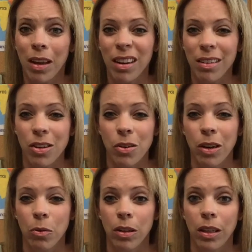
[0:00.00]
things and you
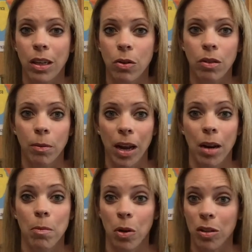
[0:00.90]
can really use them
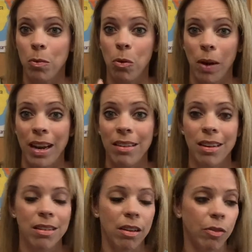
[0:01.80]
kind of multiple ways and